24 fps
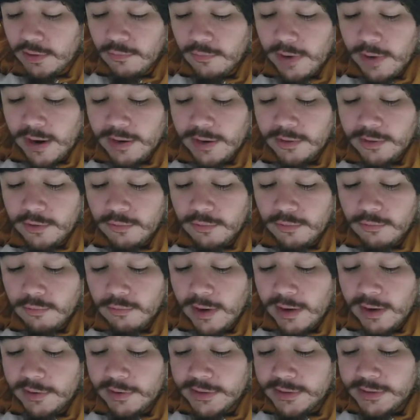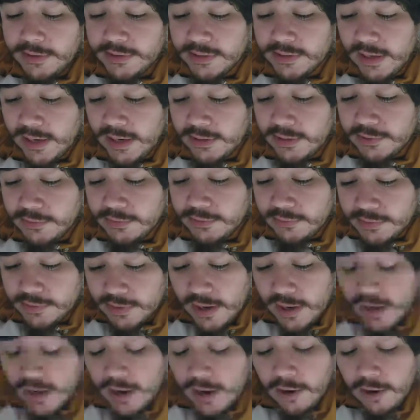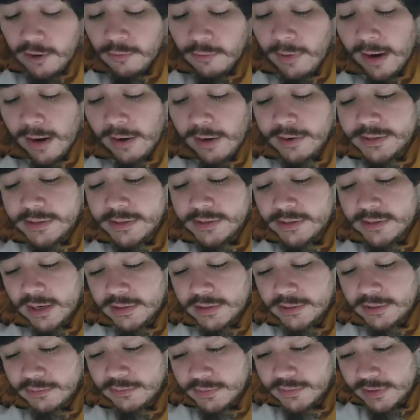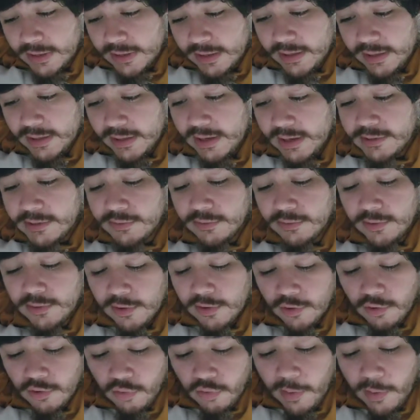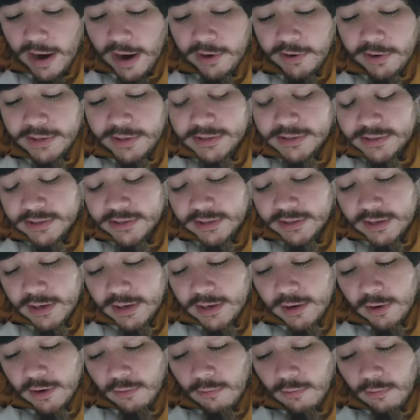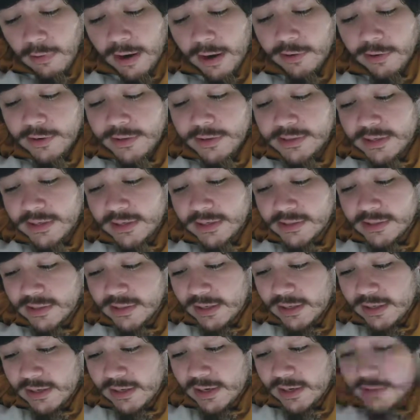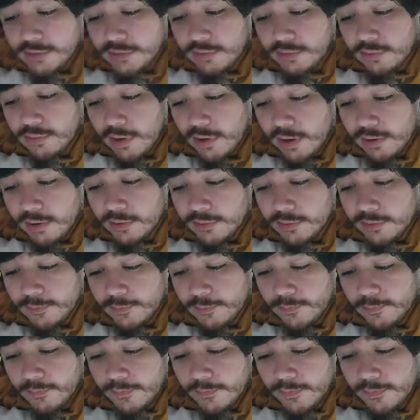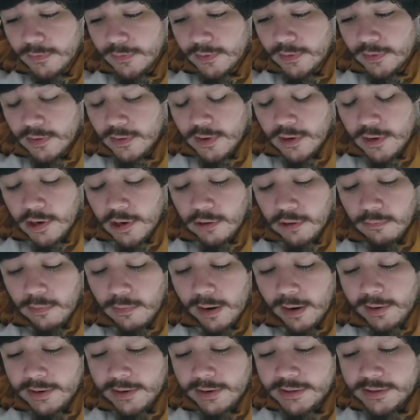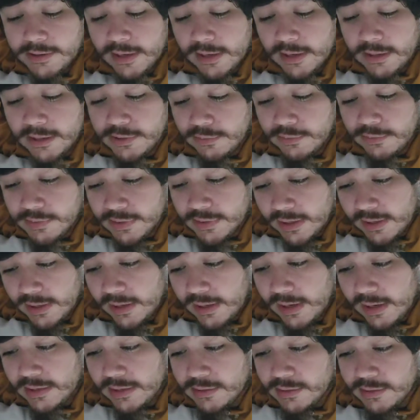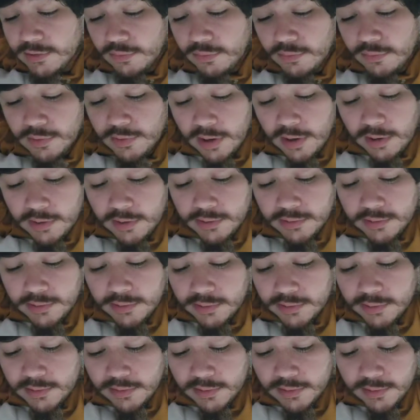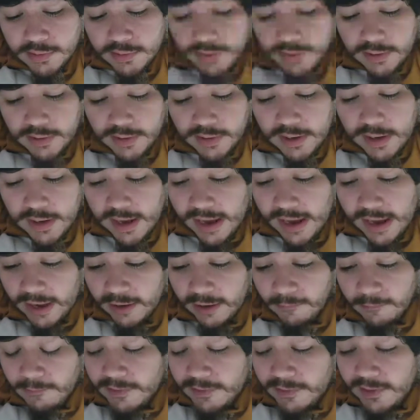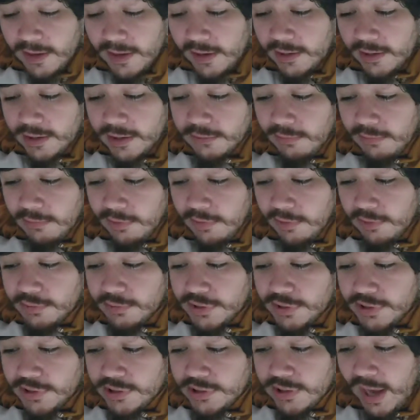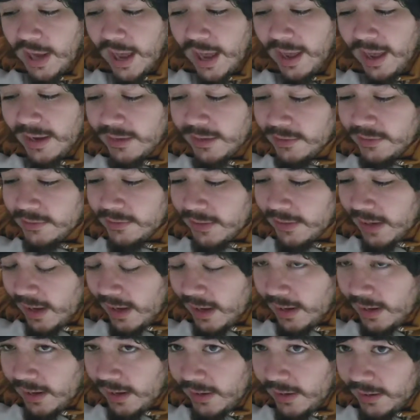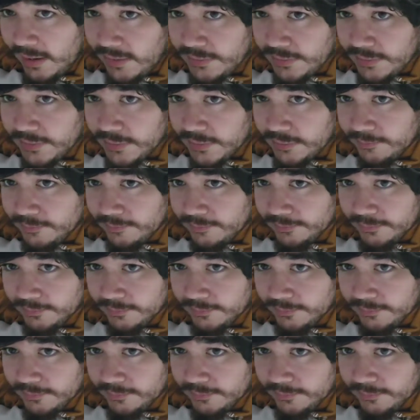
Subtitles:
Why are his legs so skinny and so long? Why are his legs skinny and so long? Why are his legs so skinny and so long? And what the heck is with those giant eyes?